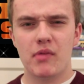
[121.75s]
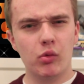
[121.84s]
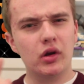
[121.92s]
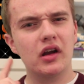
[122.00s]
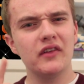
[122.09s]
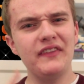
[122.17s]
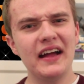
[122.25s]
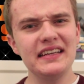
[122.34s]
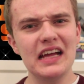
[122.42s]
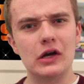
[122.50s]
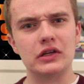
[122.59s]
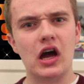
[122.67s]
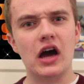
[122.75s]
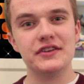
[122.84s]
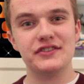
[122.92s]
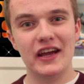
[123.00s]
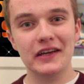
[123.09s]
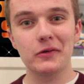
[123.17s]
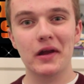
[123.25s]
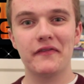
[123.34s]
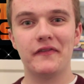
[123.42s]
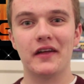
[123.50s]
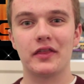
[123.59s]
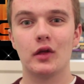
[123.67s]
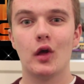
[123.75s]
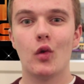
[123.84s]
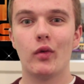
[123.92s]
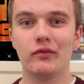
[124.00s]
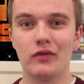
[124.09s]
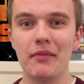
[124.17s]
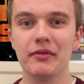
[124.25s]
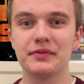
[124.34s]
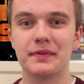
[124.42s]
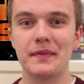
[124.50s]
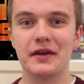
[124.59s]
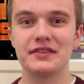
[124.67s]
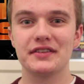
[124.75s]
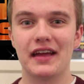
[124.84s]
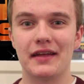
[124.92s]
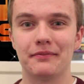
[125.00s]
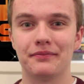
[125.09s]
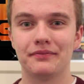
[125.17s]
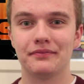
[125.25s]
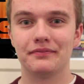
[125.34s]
but we're going to find out on January 5th when Rebels premieres again.